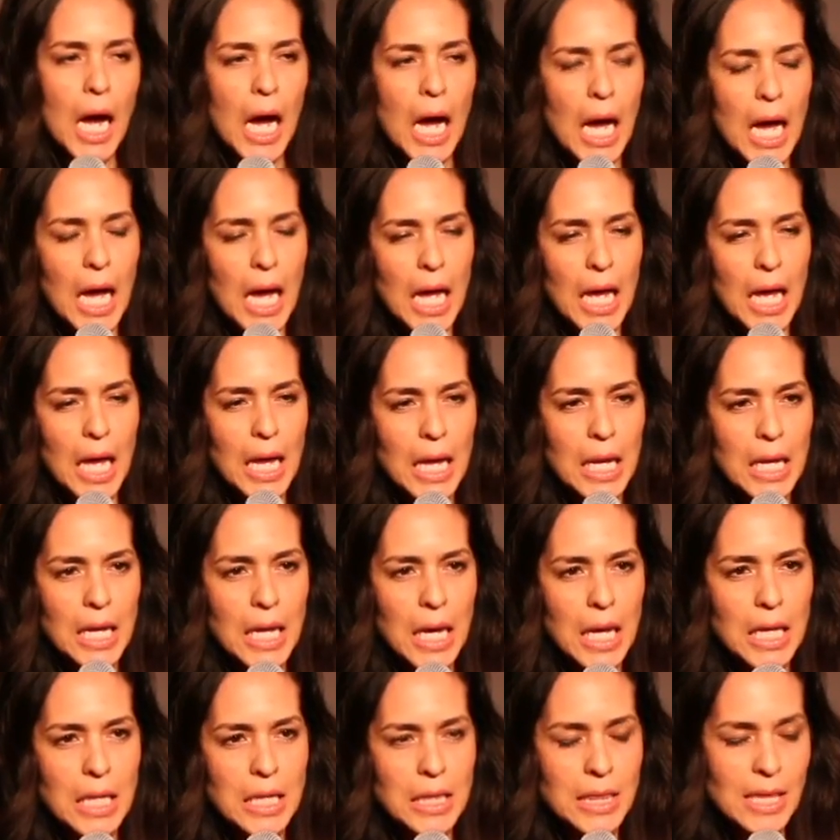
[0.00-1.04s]

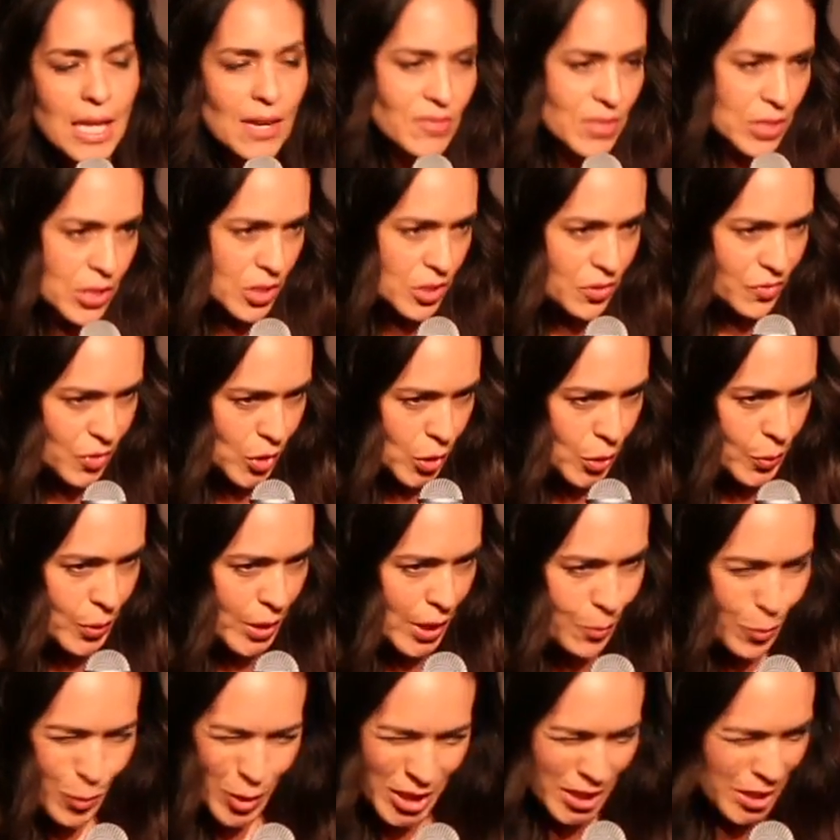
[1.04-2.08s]
I love a good view
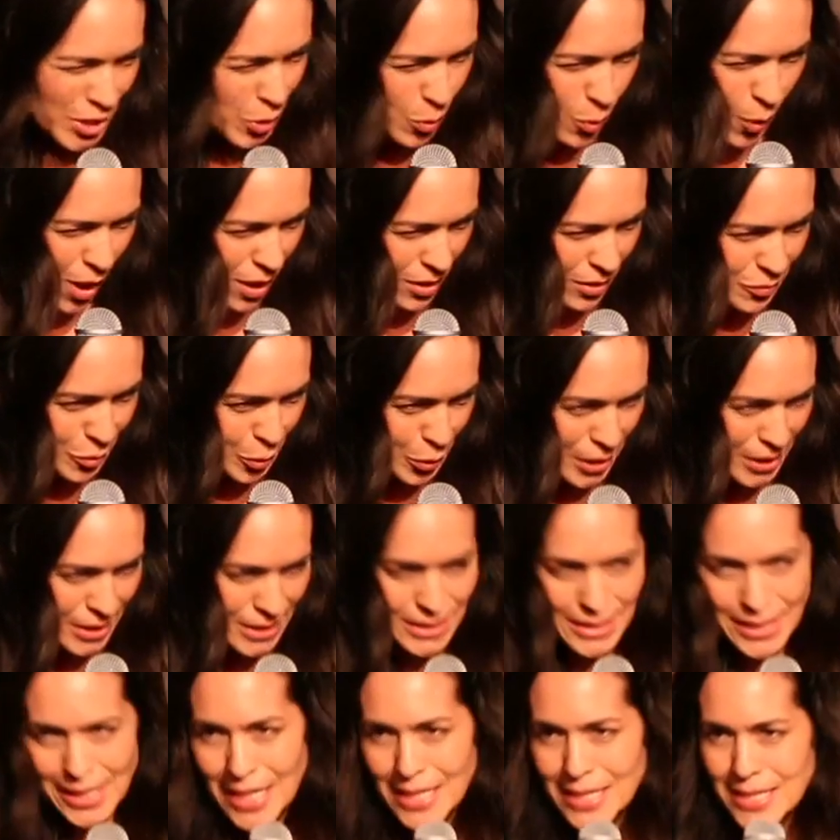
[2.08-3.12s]
and I'm willing to walk for
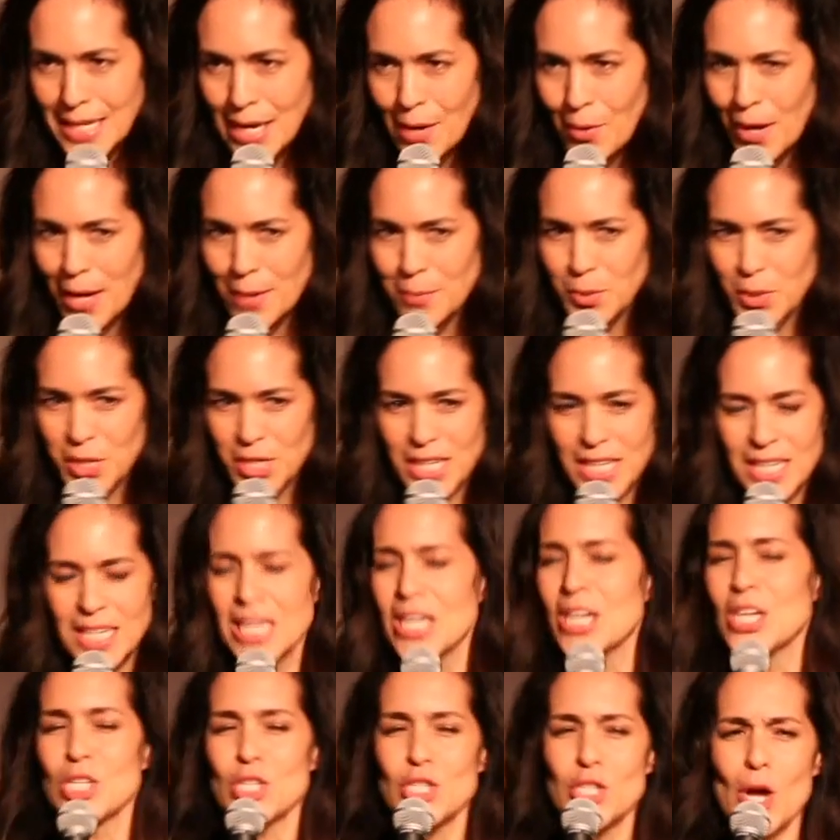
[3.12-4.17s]
it. That's how I put it.
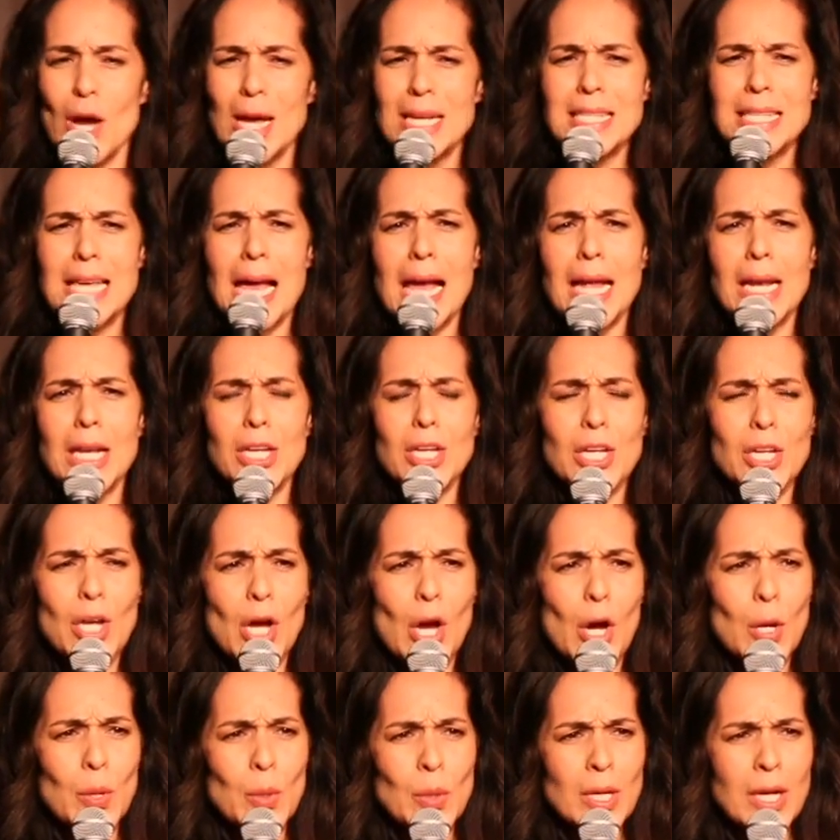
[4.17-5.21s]
So I said, you
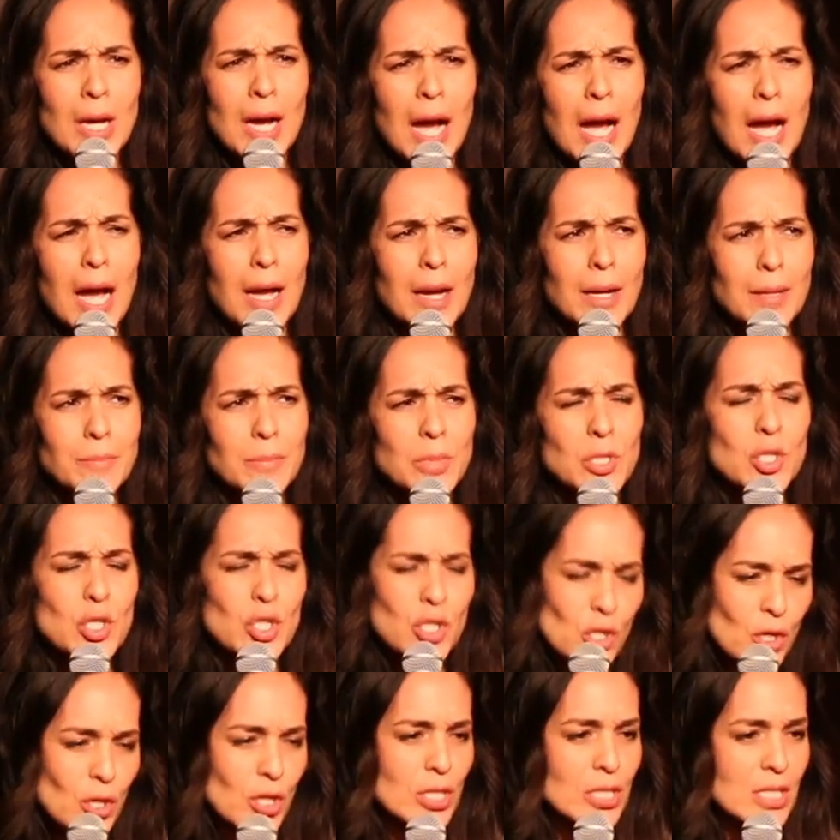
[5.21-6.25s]
know,
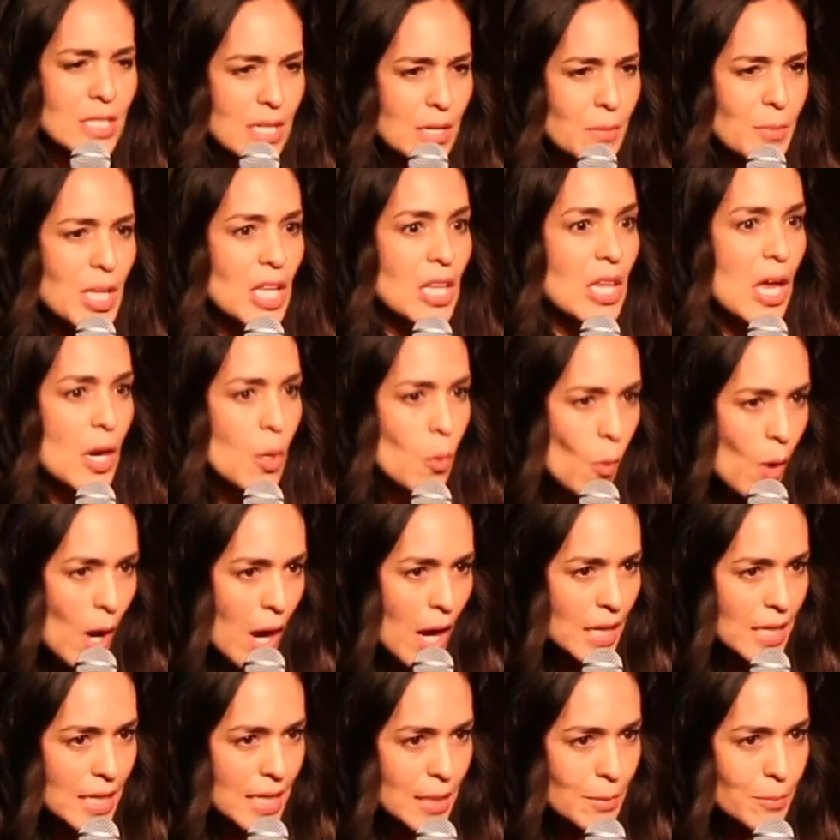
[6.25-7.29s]
sure, it's going to be a lot of
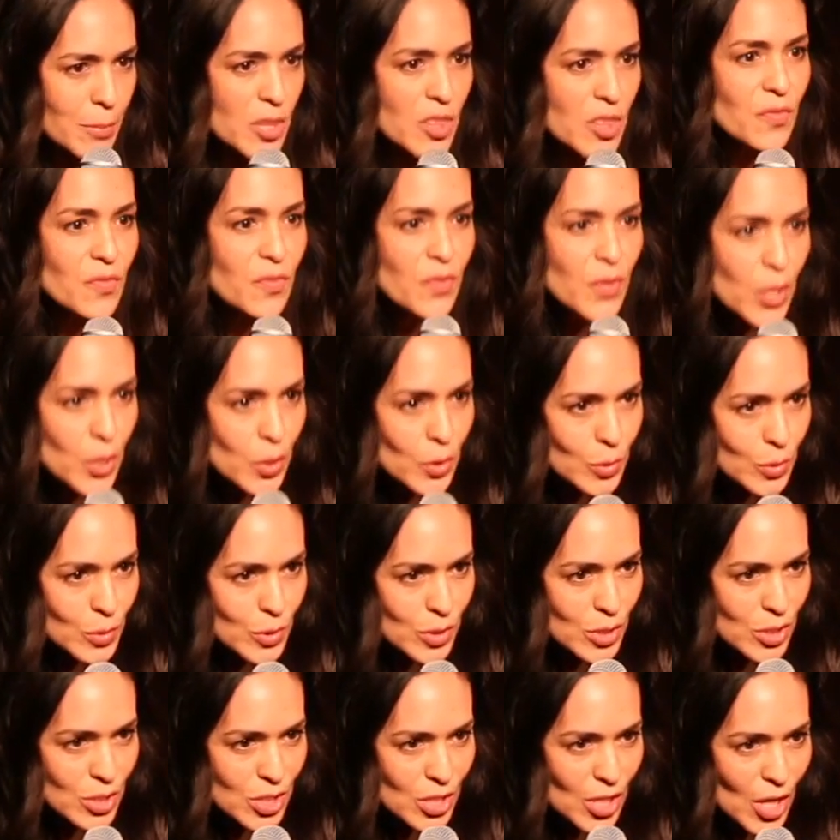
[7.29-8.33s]
walking,
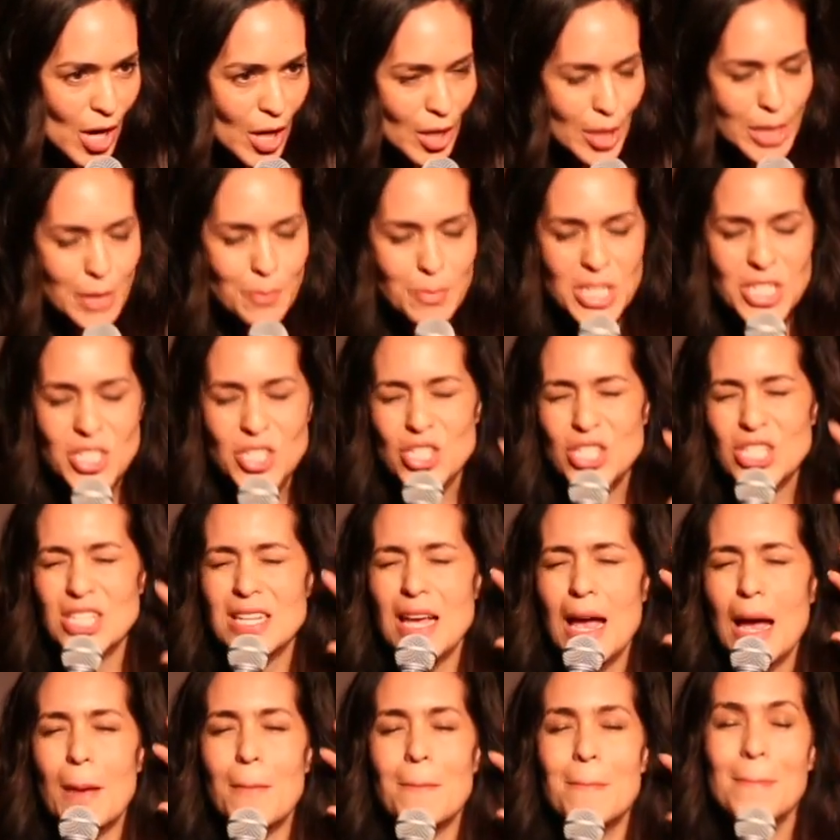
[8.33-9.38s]
views are going to be just
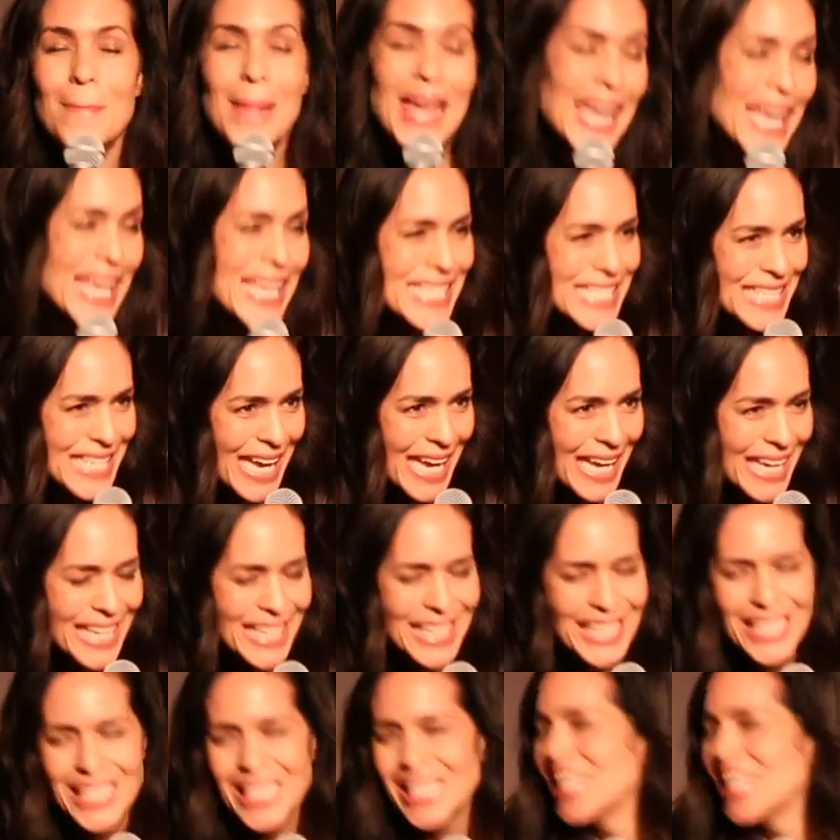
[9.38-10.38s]
amazing.